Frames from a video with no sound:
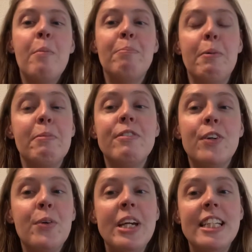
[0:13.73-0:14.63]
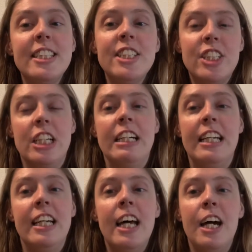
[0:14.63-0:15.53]
But before we get
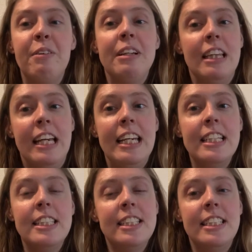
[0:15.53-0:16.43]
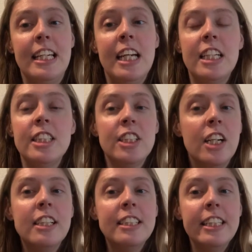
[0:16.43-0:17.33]
started, I would like to sing a
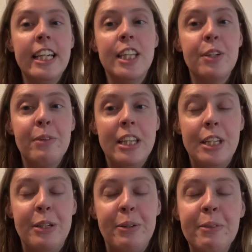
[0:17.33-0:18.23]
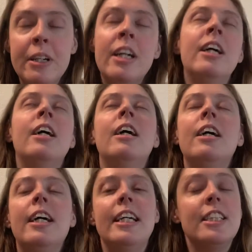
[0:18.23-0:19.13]
song together with you.
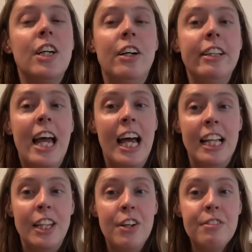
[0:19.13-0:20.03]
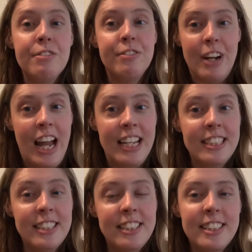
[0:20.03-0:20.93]
It's called Hello
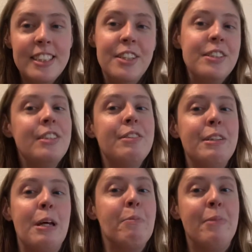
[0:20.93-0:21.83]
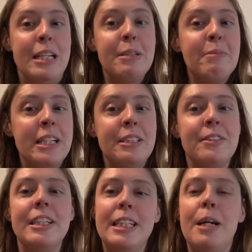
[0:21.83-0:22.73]
Friends. Those of you that have been to my
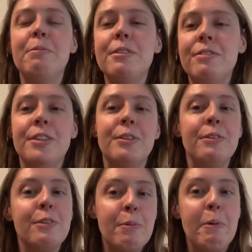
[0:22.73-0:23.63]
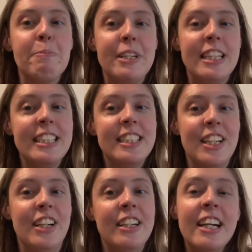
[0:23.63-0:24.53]
story times before will remember this
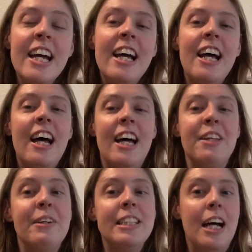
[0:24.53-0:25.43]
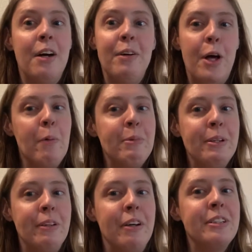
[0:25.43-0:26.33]
song. Otherwise, I will help
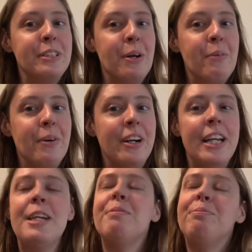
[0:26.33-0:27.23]
you along, don't worry.